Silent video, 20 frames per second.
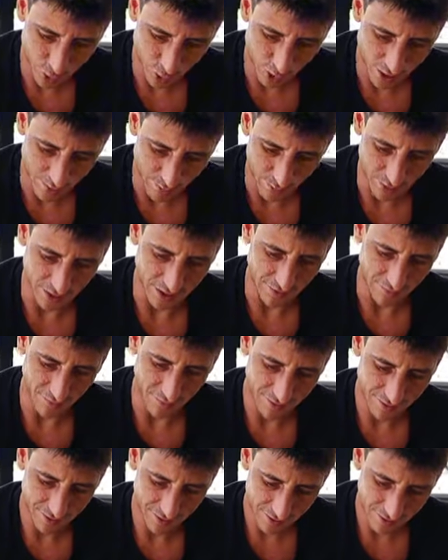Just gotta
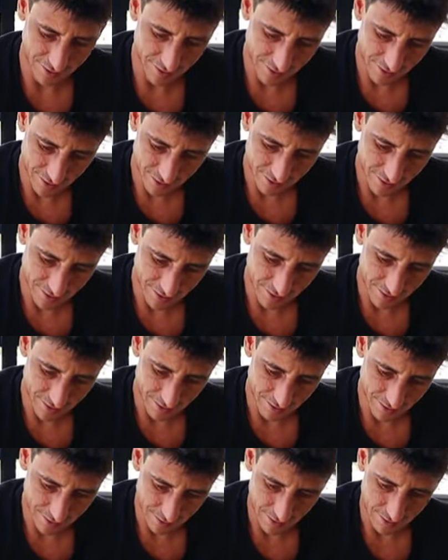believe.
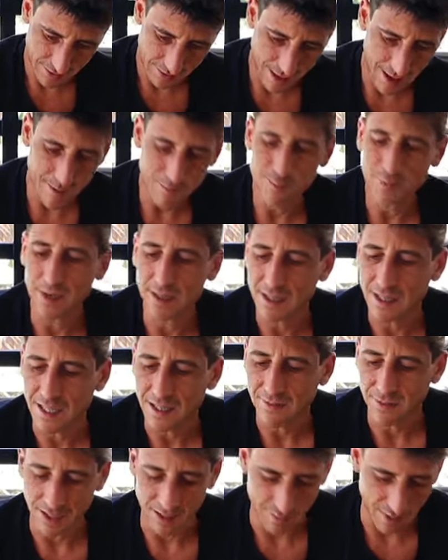I'm
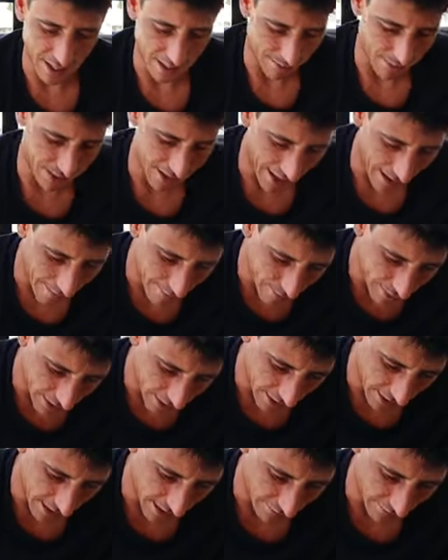believing, baby. I'm
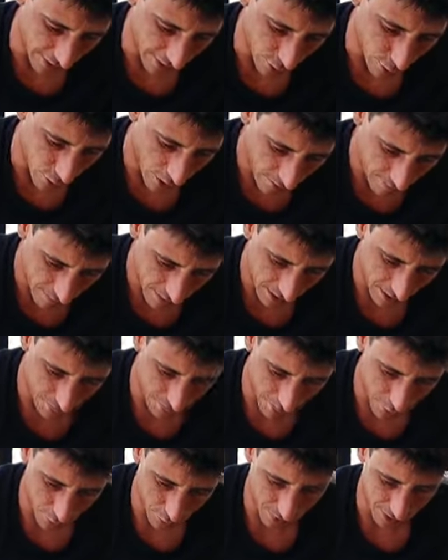believing. Drop me
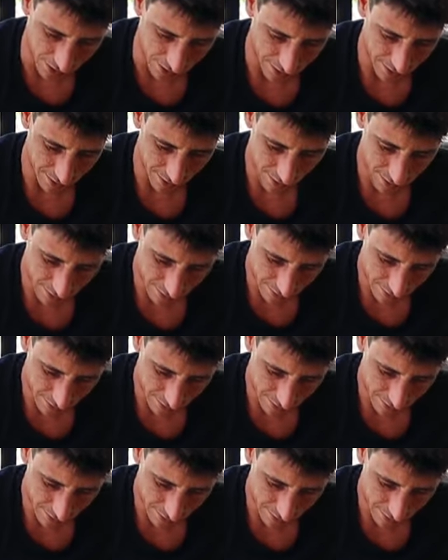the multi.